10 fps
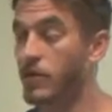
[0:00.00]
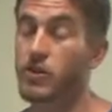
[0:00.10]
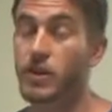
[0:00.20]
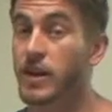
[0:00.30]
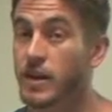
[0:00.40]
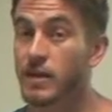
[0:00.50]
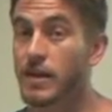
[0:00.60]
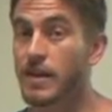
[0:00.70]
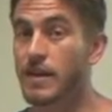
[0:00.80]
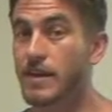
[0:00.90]
you're cooking it
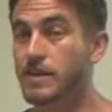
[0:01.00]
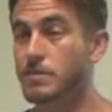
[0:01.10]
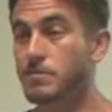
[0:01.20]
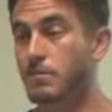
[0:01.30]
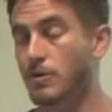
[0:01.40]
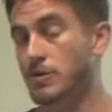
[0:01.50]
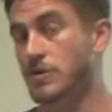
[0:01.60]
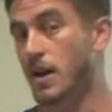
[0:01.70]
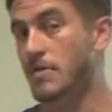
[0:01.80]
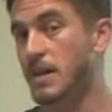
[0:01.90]
is
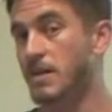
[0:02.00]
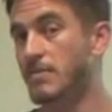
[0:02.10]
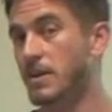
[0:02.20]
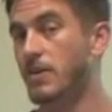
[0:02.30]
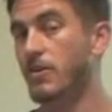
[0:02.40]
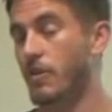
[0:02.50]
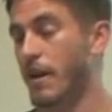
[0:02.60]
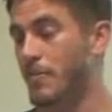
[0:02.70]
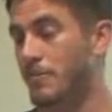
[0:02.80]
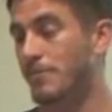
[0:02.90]
balsamic
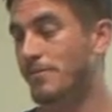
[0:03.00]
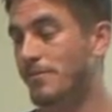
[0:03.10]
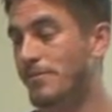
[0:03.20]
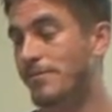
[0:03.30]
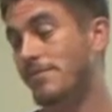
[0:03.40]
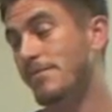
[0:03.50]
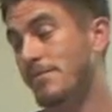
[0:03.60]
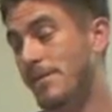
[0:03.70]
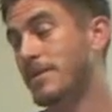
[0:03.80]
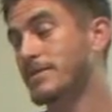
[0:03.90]
vinaigrette.
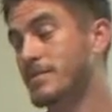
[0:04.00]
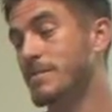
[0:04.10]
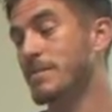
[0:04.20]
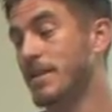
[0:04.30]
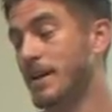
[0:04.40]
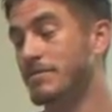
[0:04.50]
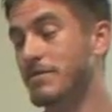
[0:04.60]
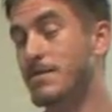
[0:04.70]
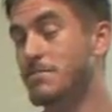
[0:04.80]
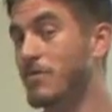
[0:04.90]
That's something that I've
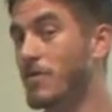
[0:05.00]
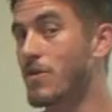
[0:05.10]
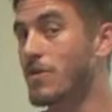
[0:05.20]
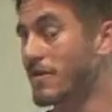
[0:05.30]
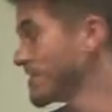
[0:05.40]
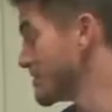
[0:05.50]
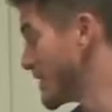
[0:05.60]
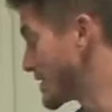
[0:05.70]
done before. It